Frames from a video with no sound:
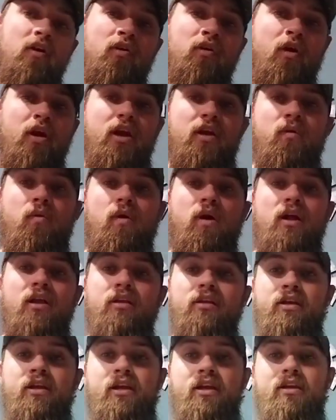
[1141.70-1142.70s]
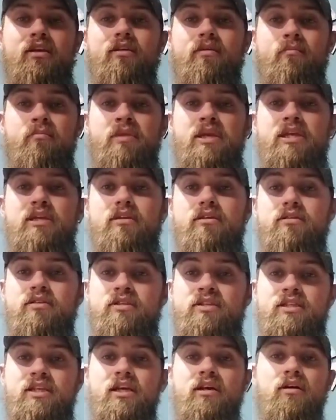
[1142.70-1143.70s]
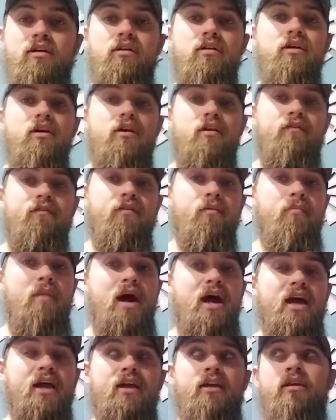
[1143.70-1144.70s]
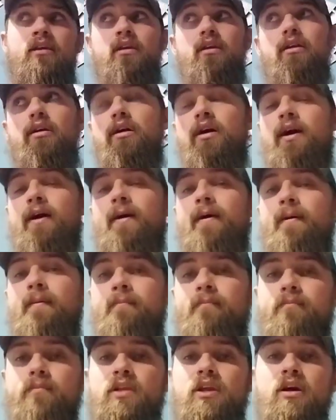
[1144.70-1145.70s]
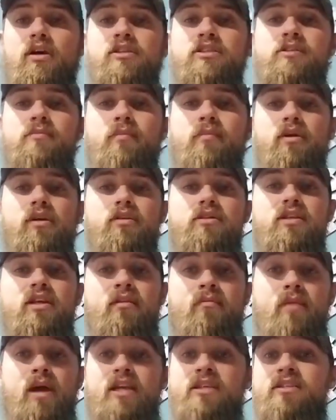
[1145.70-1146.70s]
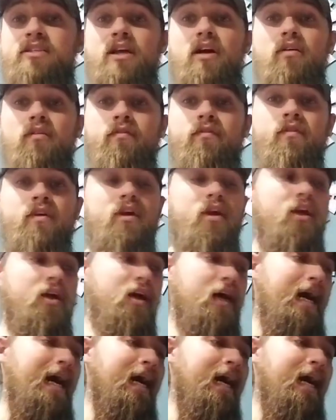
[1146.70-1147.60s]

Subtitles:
have a great quality meat still for my customers and myself.